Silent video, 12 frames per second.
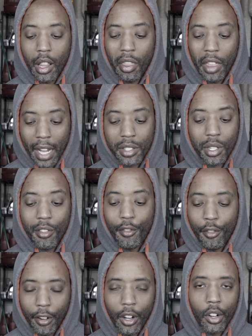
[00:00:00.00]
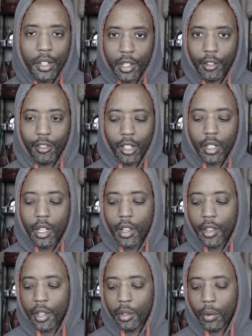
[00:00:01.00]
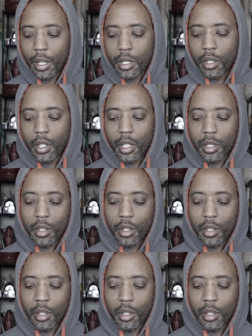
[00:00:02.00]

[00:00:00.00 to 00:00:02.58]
That's very different than the rest of these.